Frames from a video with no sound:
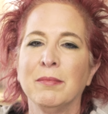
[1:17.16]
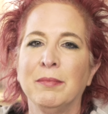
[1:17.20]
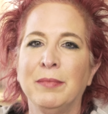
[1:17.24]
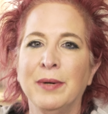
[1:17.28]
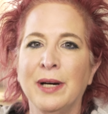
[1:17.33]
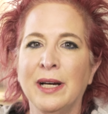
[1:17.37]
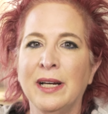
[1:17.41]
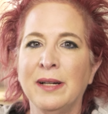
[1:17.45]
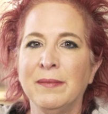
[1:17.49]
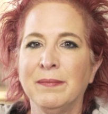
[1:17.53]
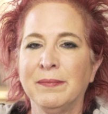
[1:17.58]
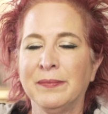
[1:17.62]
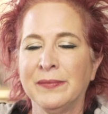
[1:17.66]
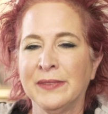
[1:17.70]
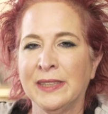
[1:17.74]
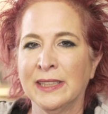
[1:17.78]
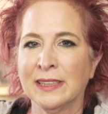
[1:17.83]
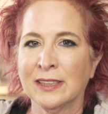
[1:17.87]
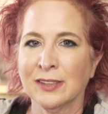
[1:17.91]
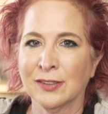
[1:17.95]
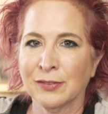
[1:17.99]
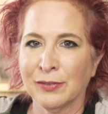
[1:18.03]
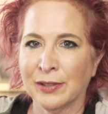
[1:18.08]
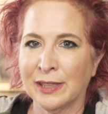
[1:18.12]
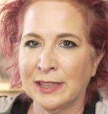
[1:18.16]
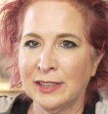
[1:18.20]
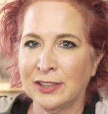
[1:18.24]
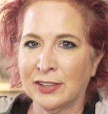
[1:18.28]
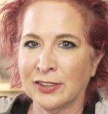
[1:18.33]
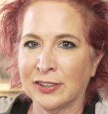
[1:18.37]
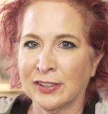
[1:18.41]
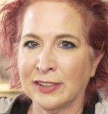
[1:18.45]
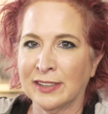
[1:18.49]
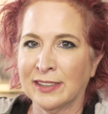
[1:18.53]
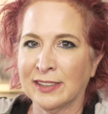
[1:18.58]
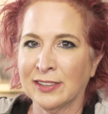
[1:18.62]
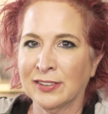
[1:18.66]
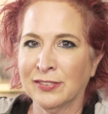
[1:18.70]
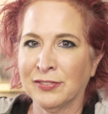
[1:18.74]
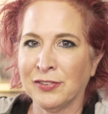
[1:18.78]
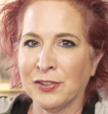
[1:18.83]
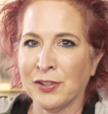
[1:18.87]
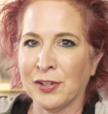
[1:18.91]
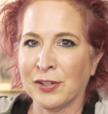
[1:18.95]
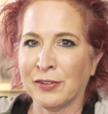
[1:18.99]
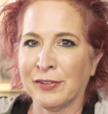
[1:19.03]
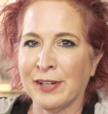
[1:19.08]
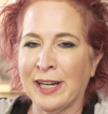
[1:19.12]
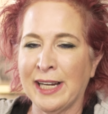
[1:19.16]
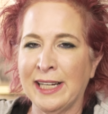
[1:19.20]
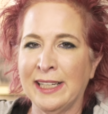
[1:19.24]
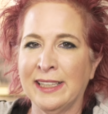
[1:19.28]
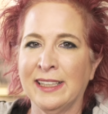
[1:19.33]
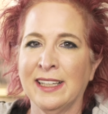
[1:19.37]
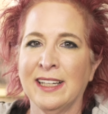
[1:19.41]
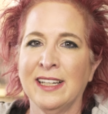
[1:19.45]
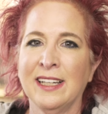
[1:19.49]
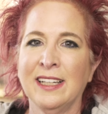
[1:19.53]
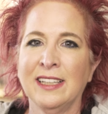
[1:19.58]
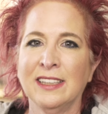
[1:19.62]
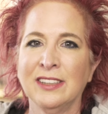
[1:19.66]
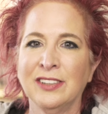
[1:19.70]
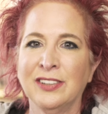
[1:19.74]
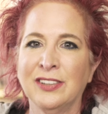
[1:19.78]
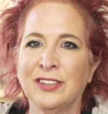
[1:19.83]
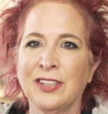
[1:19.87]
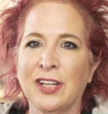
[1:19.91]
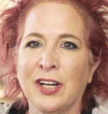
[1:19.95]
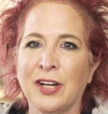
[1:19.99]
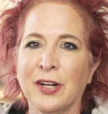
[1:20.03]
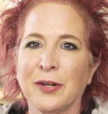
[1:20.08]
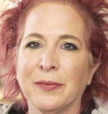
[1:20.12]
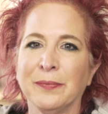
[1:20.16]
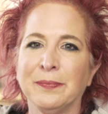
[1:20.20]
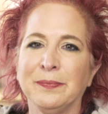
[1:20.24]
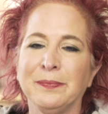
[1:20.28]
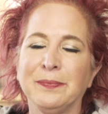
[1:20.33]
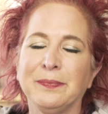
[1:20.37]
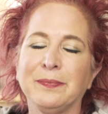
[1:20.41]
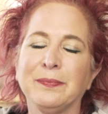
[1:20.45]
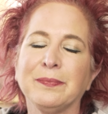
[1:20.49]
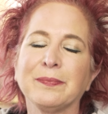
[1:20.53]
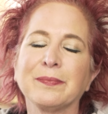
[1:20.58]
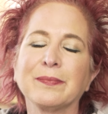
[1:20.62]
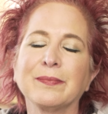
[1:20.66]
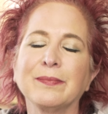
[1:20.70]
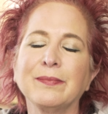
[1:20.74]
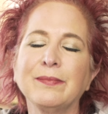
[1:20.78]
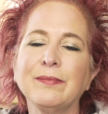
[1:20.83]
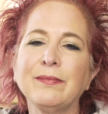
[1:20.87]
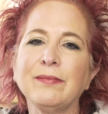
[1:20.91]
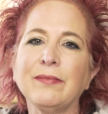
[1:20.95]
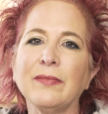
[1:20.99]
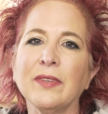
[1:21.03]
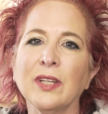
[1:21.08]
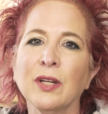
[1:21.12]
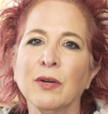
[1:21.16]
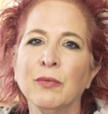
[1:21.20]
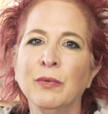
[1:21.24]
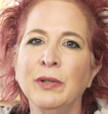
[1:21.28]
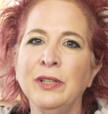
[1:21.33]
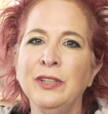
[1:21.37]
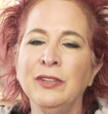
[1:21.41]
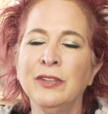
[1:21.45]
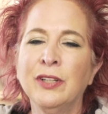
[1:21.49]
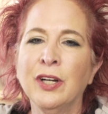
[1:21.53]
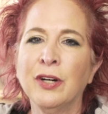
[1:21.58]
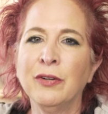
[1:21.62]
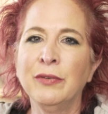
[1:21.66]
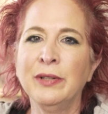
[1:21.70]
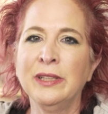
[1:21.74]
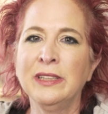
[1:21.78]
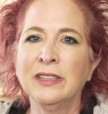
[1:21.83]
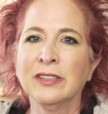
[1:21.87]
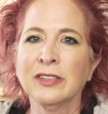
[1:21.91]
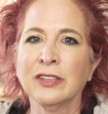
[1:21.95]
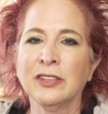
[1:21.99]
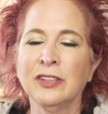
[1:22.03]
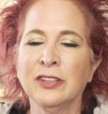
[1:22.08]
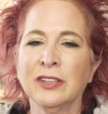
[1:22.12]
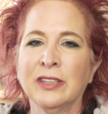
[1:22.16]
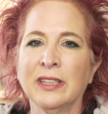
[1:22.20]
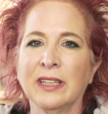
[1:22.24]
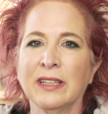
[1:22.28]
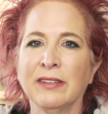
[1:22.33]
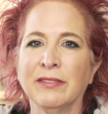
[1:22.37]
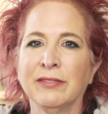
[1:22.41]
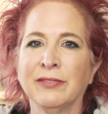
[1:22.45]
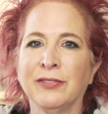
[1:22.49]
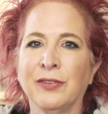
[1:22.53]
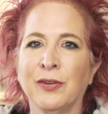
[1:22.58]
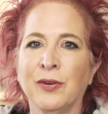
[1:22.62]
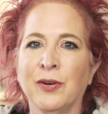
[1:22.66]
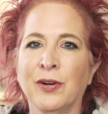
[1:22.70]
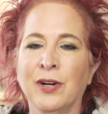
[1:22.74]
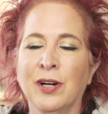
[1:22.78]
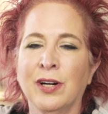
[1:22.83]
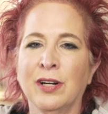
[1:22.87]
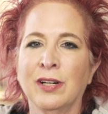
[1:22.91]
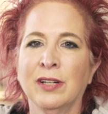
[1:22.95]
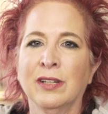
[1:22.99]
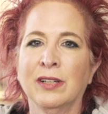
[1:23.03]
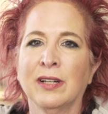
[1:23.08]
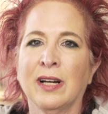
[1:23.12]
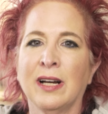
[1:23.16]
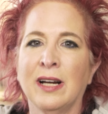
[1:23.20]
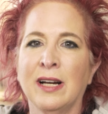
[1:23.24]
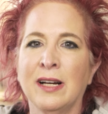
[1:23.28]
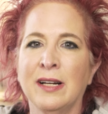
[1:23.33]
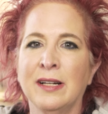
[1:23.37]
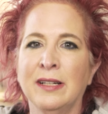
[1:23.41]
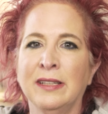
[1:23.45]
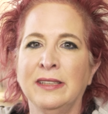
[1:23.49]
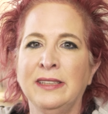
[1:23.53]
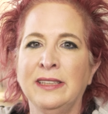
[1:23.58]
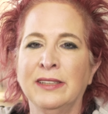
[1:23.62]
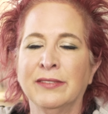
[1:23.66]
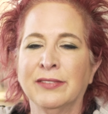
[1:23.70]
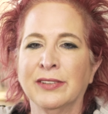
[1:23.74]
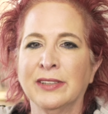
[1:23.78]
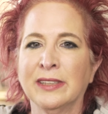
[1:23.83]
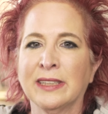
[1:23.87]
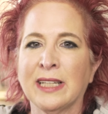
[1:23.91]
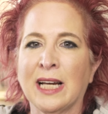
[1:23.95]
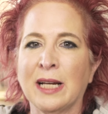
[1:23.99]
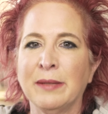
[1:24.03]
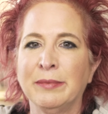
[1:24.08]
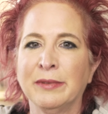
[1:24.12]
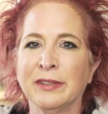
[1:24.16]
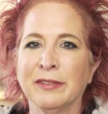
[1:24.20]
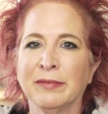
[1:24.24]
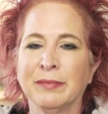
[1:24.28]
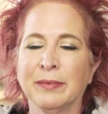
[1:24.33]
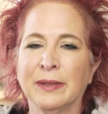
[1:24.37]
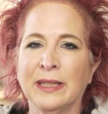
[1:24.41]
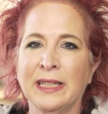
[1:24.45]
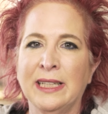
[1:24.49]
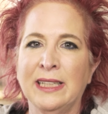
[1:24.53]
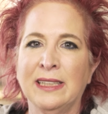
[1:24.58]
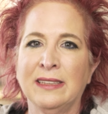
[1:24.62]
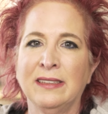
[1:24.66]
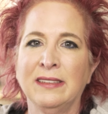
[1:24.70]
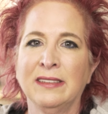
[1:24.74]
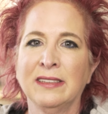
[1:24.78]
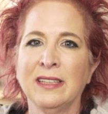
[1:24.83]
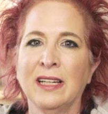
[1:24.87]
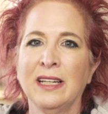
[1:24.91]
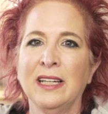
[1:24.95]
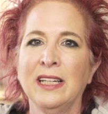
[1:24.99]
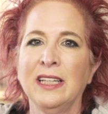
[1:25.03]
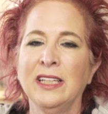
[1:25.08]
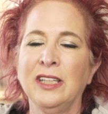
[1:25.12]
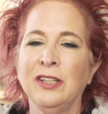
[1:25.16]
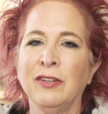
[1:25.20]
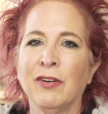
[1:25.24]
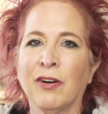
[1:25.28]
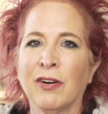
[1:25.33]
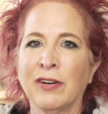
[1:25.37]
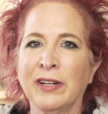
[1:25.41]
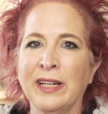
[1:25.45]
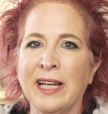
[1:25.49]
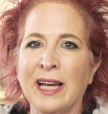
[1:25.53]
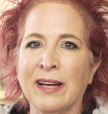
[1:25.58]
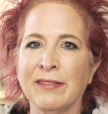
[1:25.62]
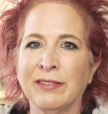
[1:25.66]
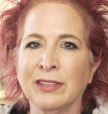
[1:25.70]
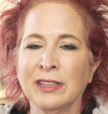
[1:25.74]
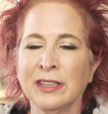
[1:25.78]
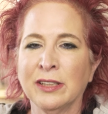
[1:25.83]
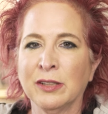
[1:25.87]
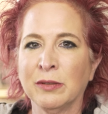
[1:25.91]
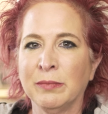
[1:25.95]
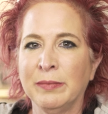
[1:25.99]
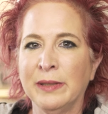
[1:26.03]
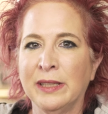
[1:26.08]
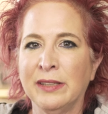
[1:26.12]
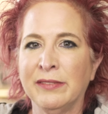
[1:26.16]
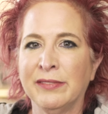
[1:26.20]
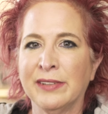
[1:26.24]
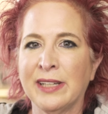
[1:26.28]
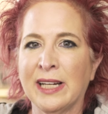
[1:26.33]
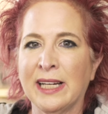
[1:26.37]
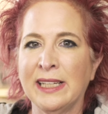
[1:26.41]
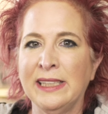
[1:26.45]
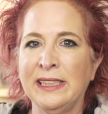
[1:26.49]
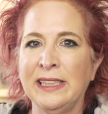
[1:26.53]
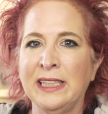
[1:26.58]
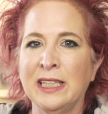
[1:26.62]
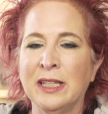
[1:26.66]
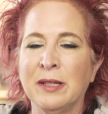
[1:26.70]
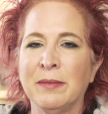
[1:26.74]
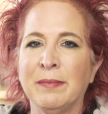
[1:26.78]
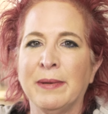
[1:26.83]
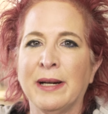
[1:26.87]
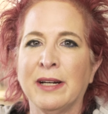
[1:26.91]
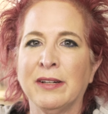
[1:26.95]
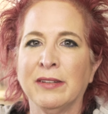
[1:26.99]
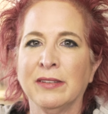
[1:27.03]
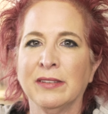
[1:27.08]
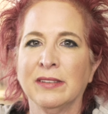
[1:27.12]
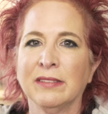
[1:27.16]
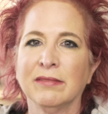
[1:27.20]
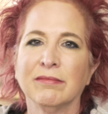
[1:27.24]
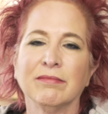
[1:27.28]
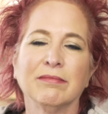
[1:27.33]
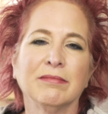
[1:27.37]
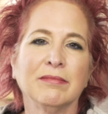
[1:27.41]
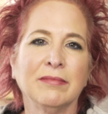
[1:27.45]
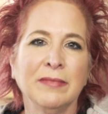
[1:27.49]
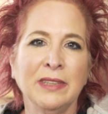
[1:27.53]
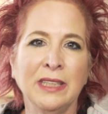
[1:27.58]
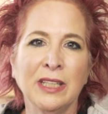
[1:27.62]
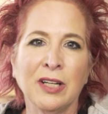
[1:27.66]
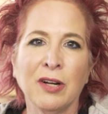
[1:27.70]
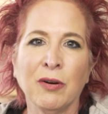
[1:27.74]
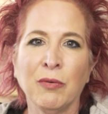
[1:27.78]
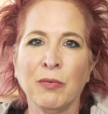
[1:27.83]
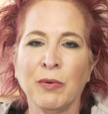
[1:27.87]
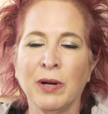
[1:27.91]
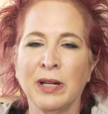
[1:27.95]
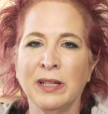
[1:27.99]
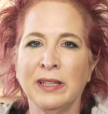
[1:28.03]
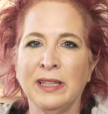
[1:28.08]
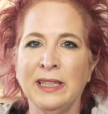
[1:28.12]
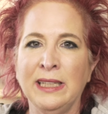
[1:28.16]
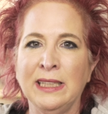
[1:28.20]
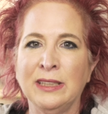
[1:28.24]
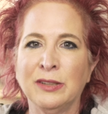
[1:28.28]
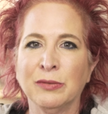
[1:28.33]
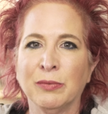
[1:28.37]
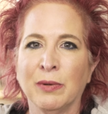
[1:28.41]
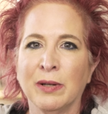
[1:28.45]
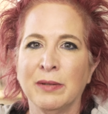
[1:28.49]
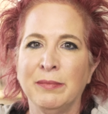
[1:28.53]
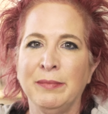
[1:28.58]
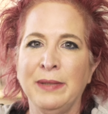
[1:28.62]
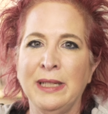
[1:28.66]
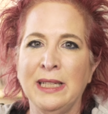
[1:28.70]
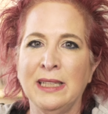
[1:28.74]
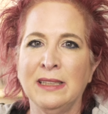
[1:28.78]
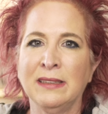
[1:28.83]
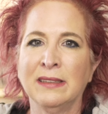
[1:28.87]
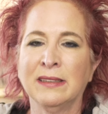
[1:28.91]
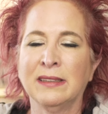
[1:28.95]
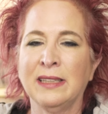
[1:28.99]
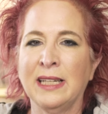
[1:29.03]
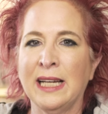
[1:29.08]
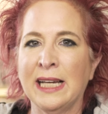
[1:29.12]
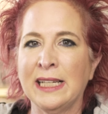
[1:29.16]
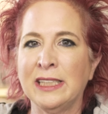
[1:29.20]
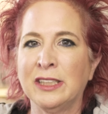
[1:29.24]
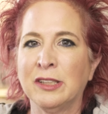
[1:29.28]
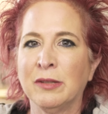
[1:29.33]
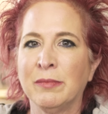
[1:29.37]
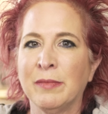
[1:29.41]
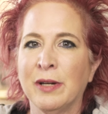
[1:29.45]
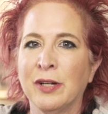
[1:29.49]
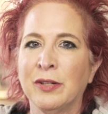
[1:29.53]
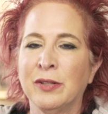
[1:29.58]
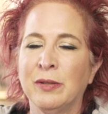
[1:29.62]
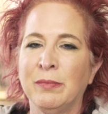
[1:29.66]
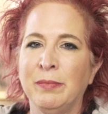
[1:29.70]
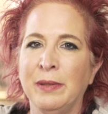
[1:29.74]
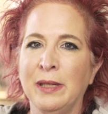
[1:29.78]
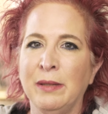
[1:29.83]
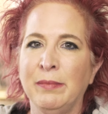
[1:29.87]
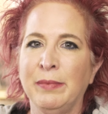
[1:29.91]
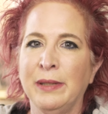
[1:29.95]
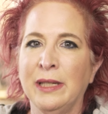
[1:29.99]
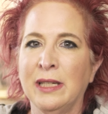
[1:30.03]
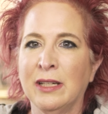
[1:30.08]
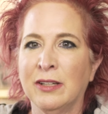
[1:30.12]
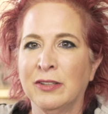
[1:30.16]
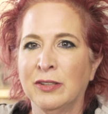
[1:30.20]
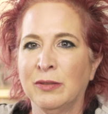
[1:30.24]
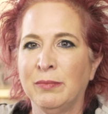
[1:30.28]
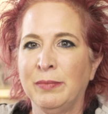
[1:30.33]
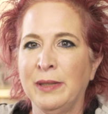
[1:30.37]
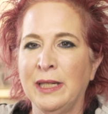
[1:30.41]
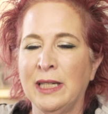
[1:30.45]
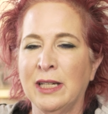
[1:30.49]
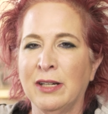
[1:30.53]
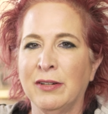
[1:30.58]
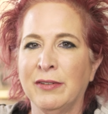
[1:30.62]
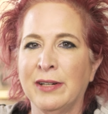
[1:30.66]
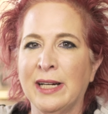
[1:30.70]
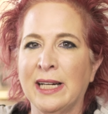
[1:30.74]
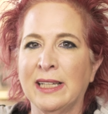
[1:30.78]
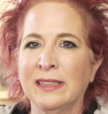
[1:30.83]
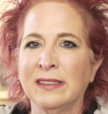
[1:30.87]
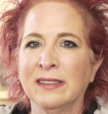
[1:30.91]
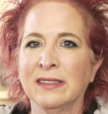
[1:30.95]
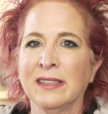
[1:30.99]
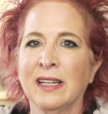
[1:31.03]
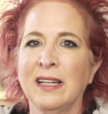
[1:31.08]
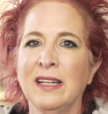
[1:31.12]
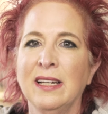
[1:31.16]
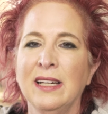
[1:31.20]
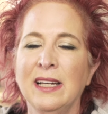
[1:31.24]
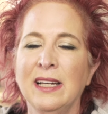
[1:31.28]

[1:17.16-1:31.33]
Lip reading: But this is what insurance is for, right? So when you go in to look for different types of plans, you already have a little bit of an idea about, what each one means, the HMO, the PPO, the POS,